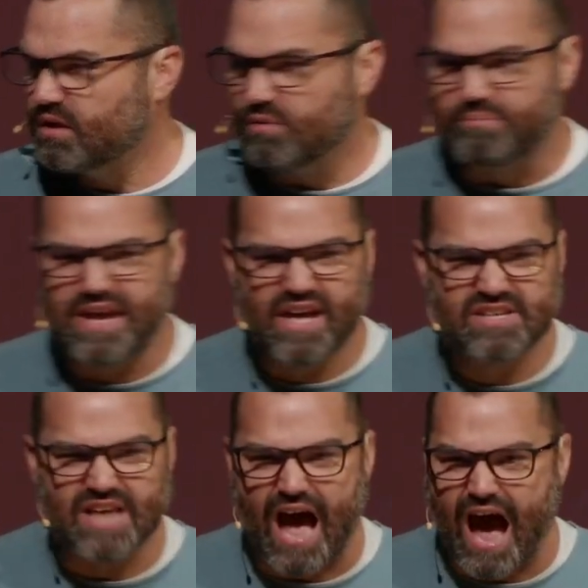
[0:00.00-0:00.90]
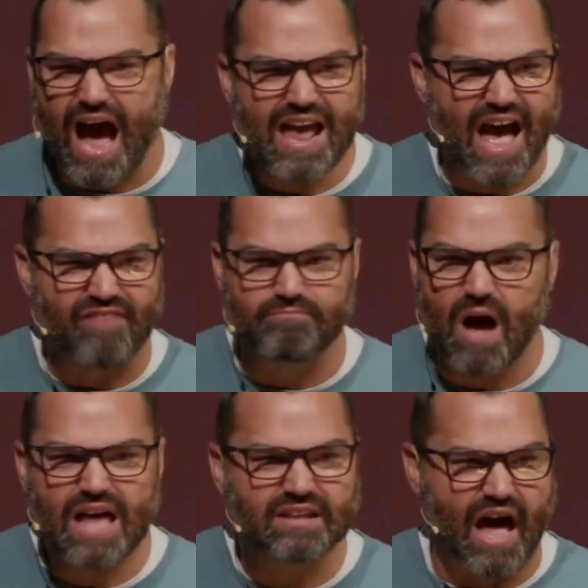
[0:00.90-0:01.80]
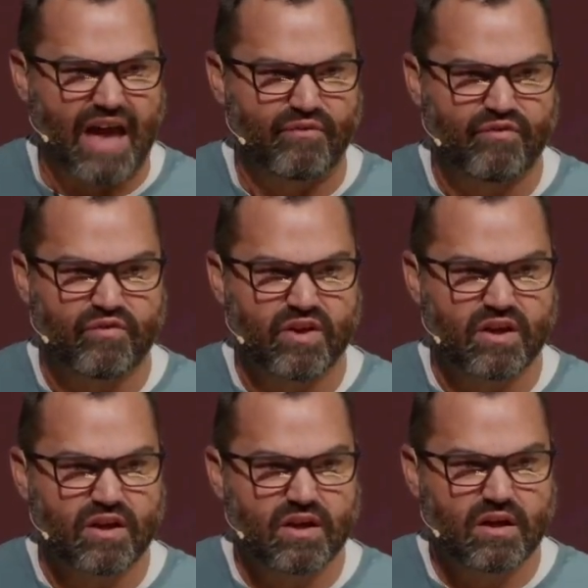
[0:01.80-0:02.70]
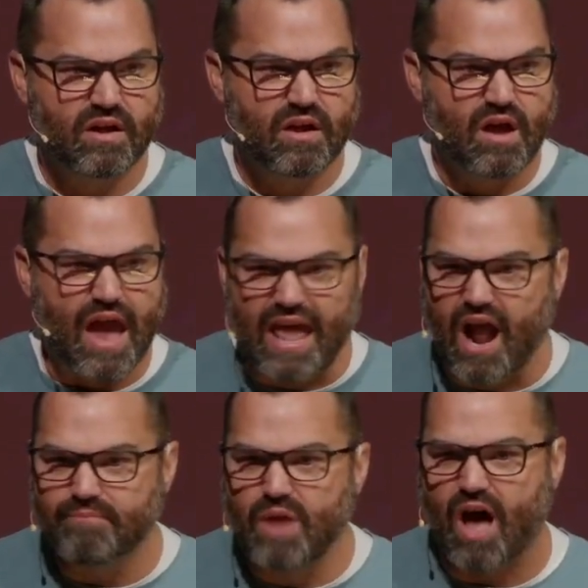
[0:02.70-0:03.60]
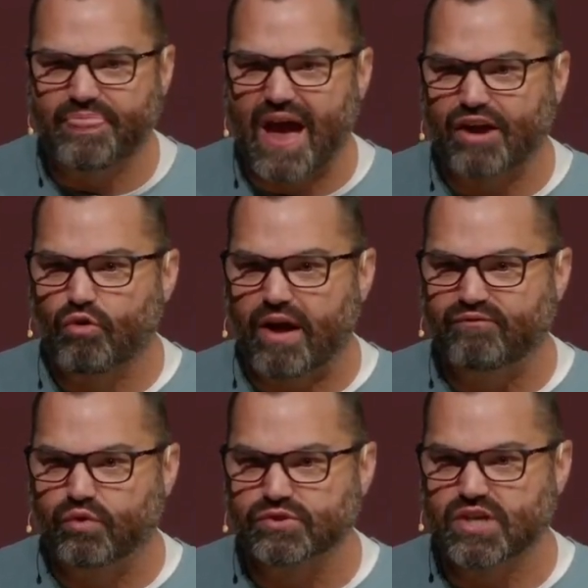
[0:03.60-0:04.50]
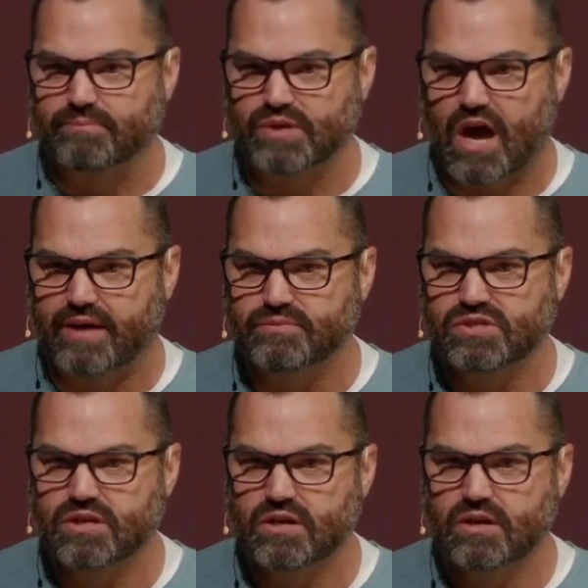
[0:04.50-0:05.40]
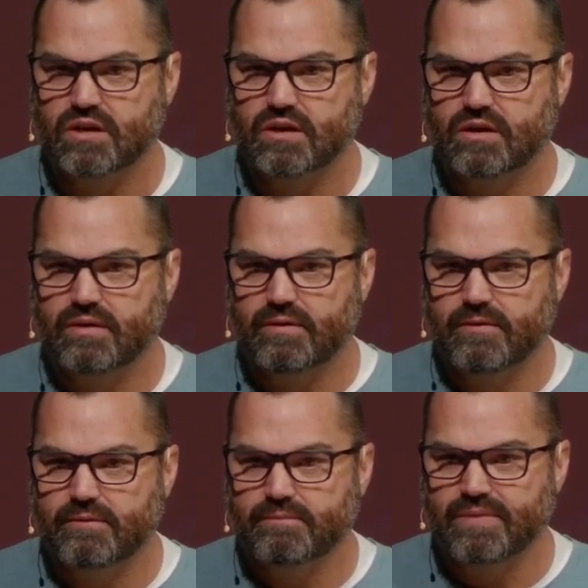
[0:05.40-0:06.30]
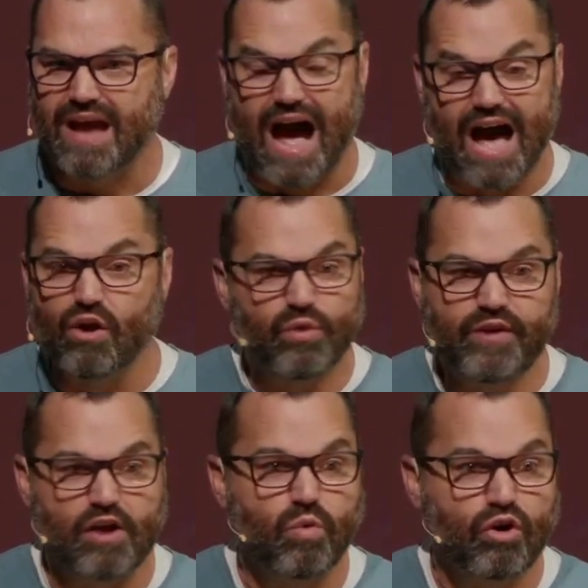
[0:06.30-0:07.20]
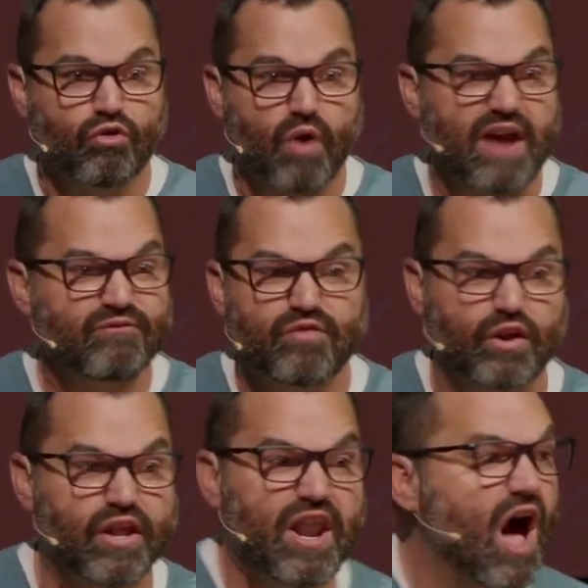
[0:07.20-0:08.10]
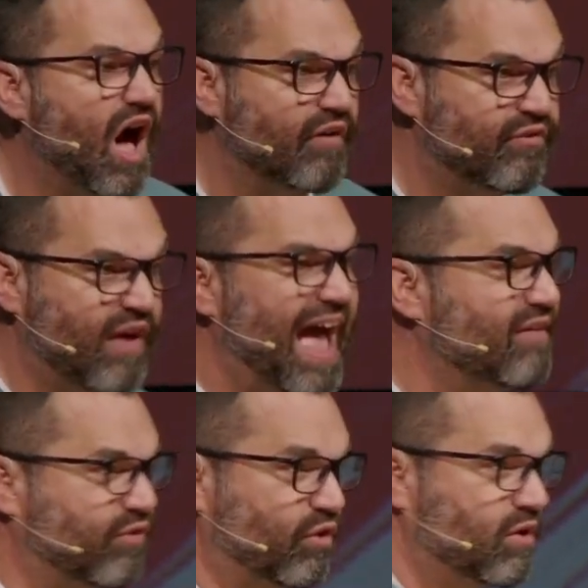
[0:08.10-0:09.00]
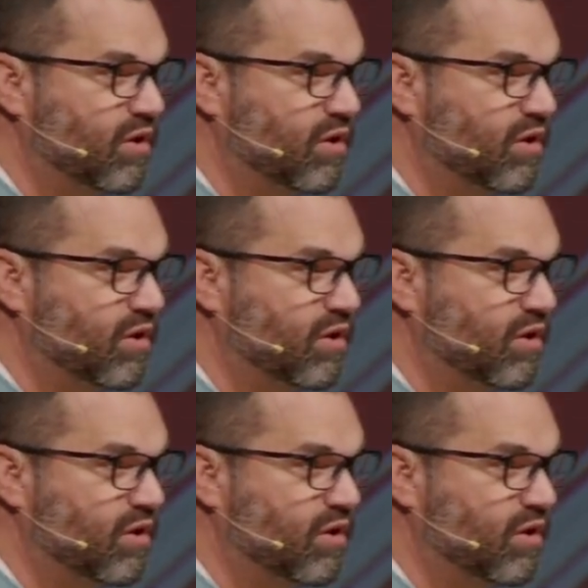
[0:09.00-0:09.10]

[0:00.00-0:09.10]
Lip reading: Because I have my life, and I'm not that grateful sometimes. I don't think we're grateful enough ever